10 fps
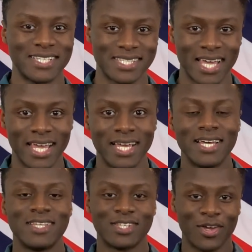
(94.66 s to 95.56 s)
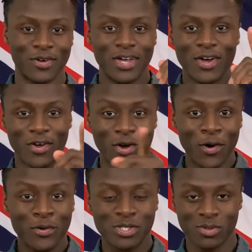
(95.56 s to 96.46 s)
to say. So
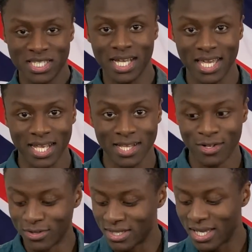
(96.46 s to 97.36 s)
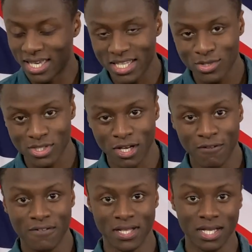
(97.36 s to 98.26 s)
go switch that kettle on, get
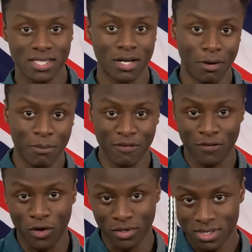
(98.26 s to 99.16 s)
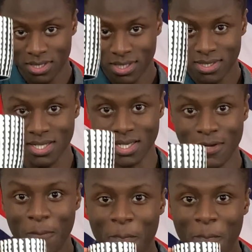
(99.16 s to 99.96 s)
yourself a nice cup of hot tea.